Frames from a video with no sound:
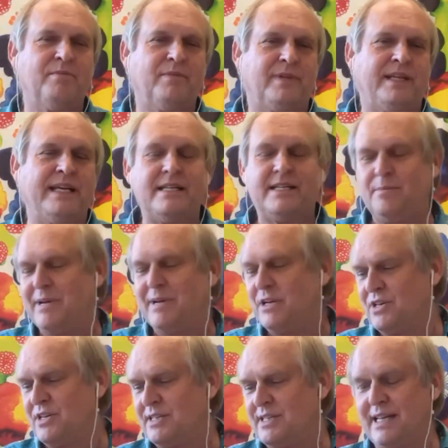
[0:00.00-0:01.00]
things he
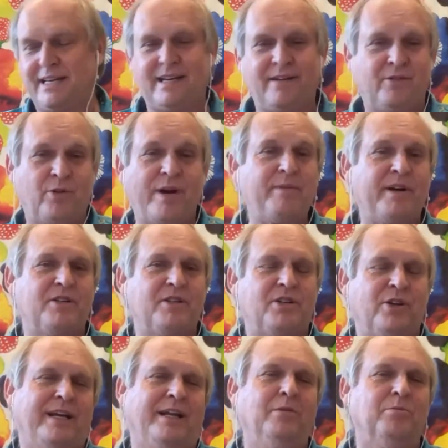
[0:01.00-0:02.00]
mentioned is that if grandparents
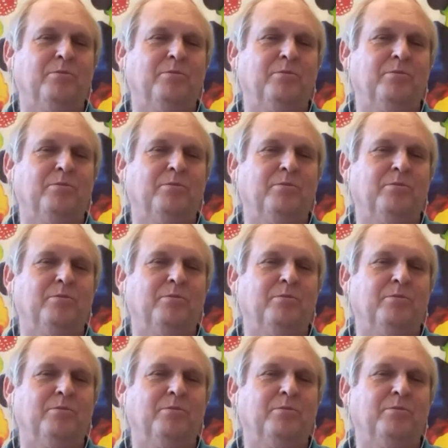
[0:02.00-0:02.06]
could help